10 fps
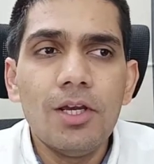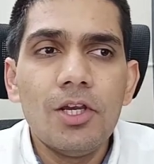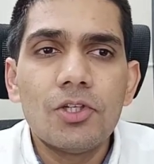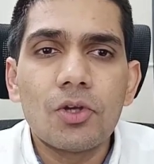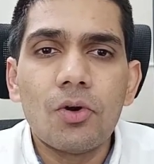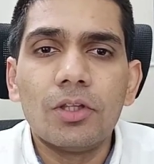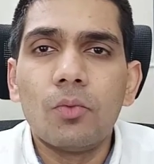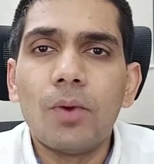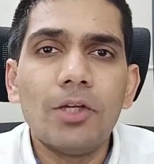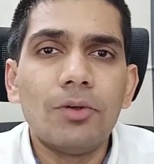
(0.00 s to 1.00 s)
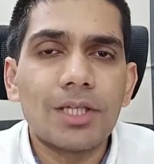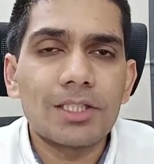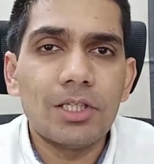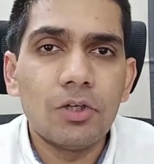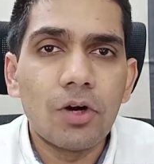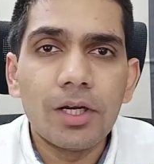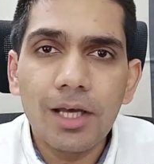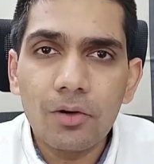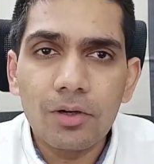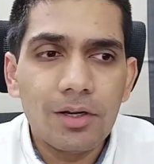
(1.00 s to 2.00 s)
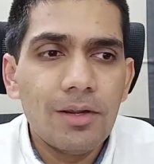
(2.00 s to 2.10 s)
So the value has actually gone down.